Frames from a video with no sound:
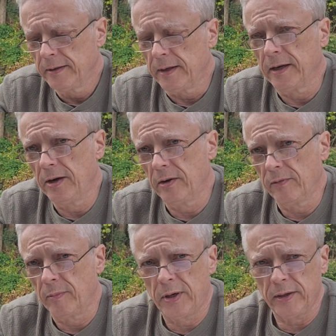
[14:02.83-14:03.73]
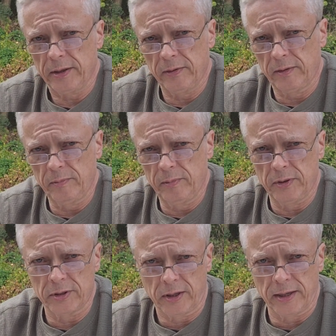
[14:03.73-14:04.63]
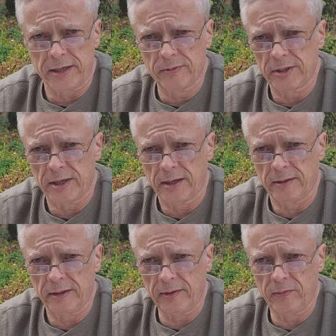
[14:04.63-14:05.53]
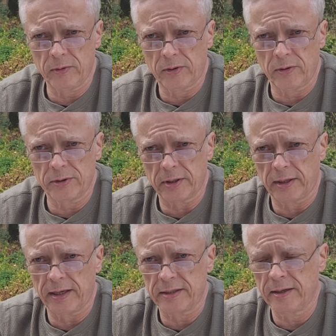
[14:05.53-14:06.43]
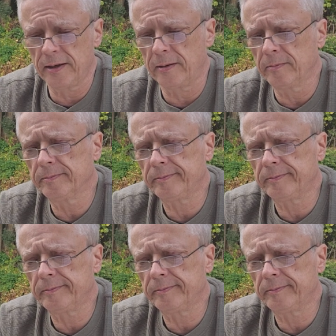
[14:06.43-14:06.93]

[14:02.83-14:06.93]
Like here in Vermont, there's a glass recycling and everyone throws their glass there.